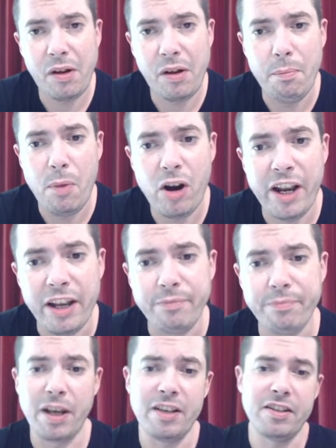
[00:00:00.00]
mock
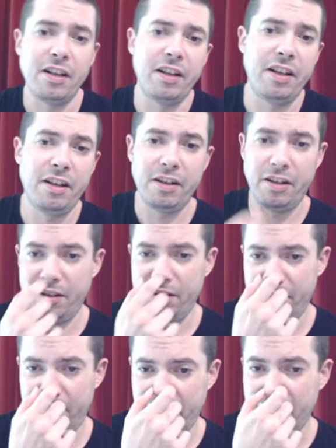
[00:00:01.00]
it, basically.
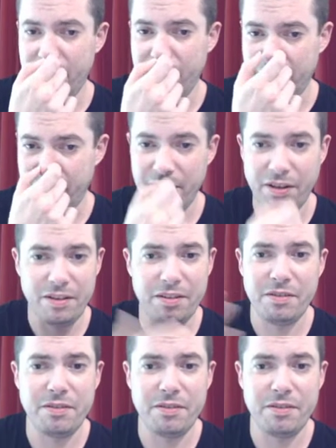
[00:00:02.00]
Because